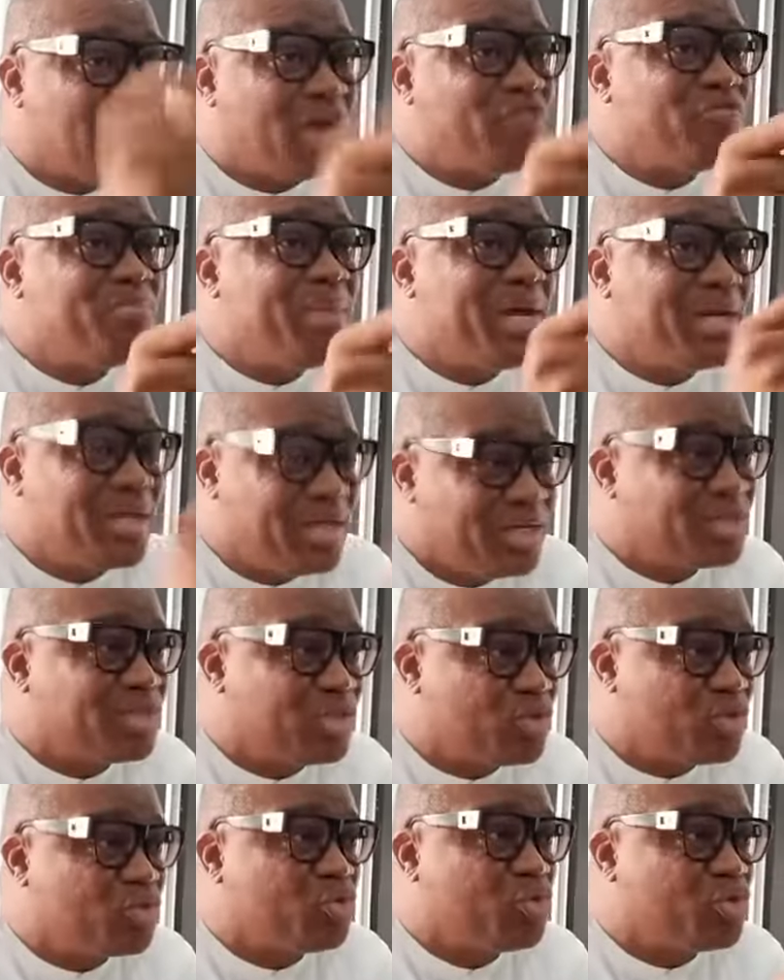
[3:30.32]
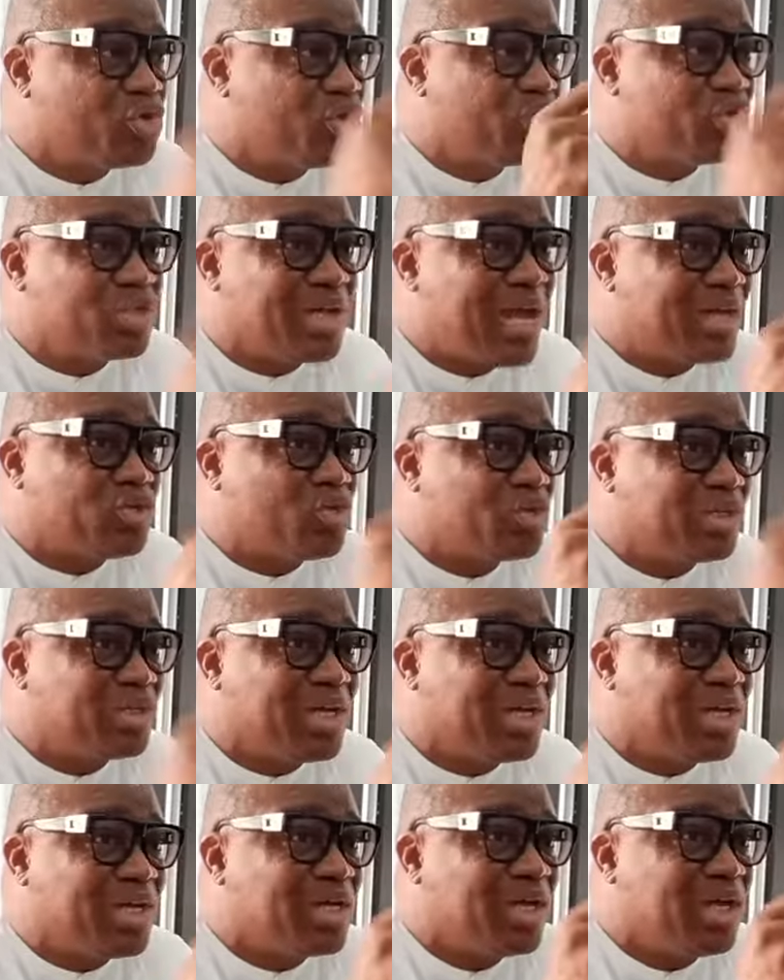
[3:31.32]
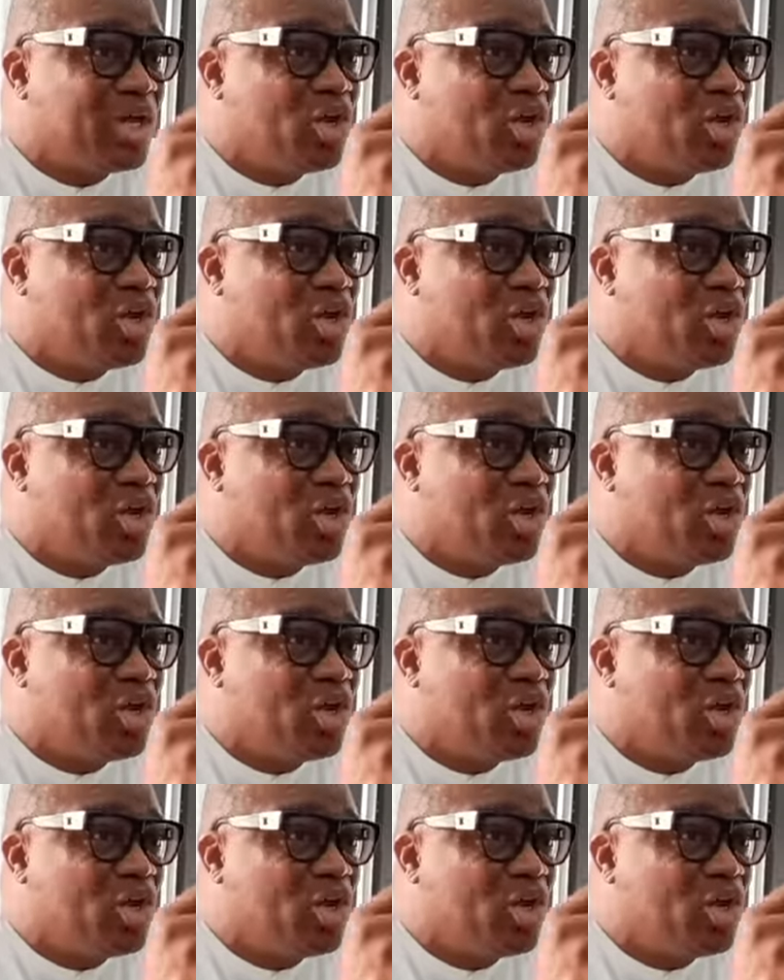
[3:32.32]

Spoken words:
government institution starts to just